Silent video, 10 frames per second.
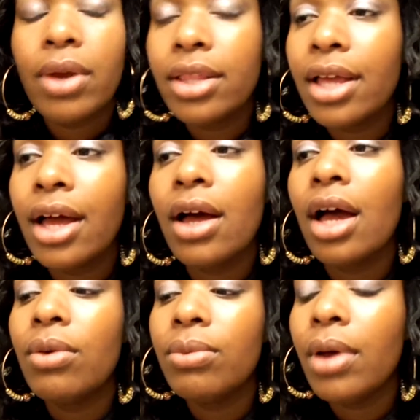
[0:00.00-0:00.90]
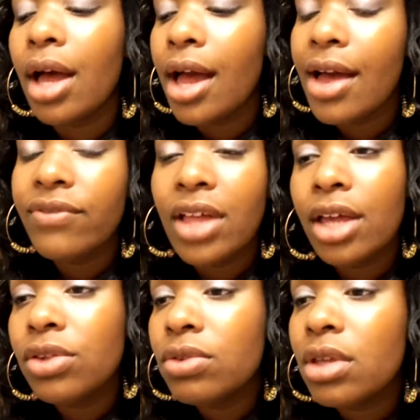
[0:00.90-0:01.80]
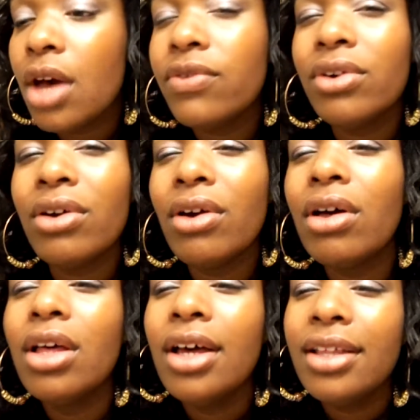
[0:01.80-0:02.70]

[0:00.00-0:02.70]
right now. I have not used CoverGirl.